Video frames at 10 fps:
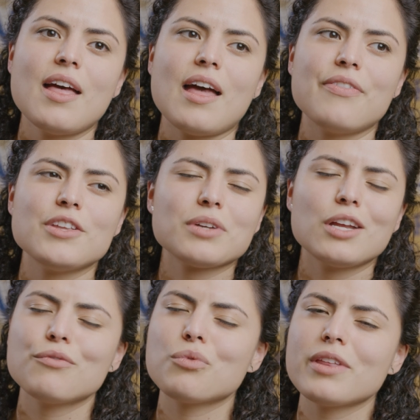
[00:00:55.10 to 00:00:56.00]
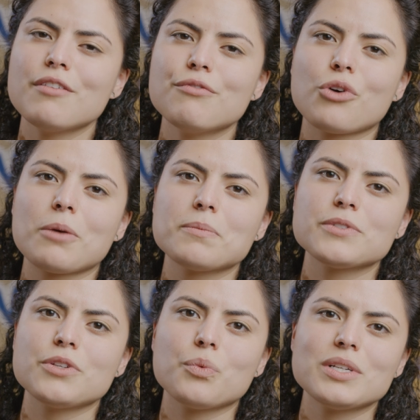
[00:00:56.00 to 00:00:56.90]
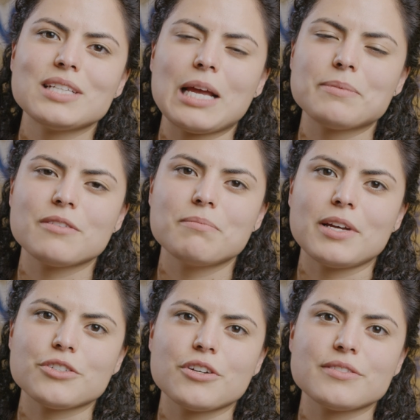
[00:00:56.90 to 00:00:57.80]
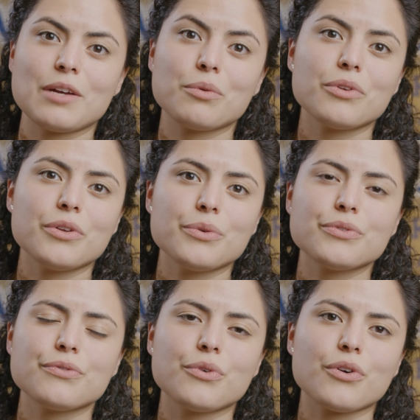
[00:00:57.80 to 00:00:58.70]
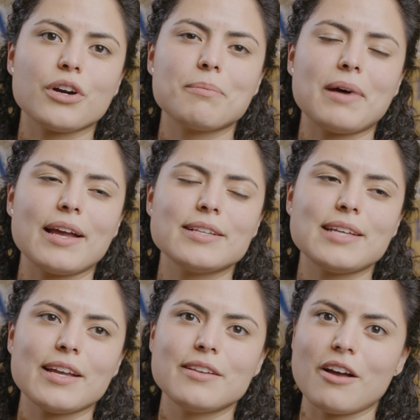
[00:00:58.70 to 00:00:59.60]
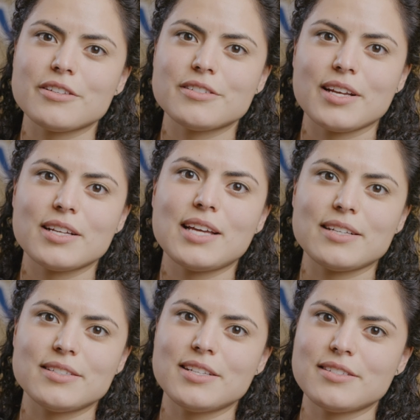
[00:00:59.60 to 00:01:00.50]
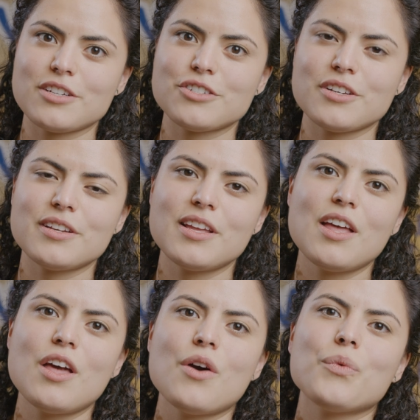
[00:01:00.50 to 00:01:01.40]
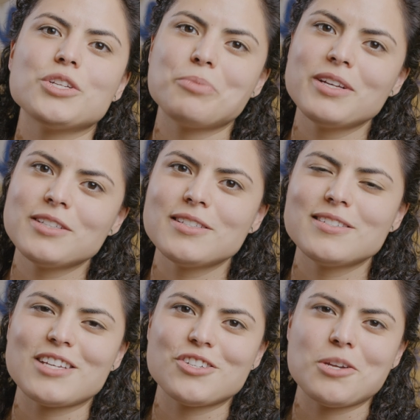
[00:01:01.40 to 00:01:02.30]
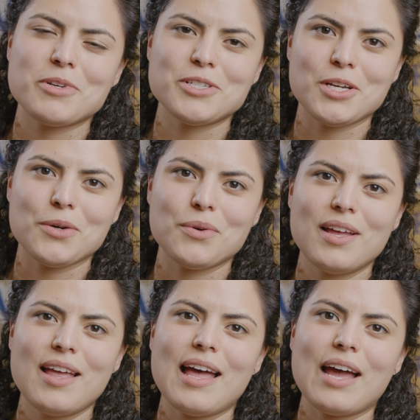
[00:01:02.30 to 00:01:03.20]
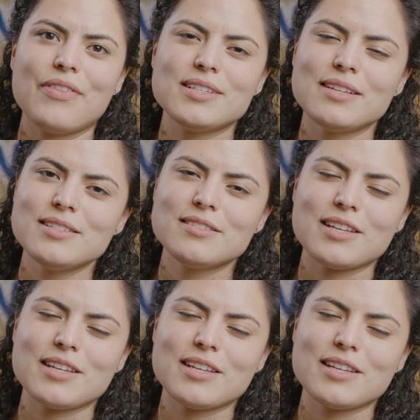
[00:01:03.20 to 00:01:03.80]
And this kind of really informs what types of measures I will use for my diagnostic testing session. Which brings us to session number 2. At the testing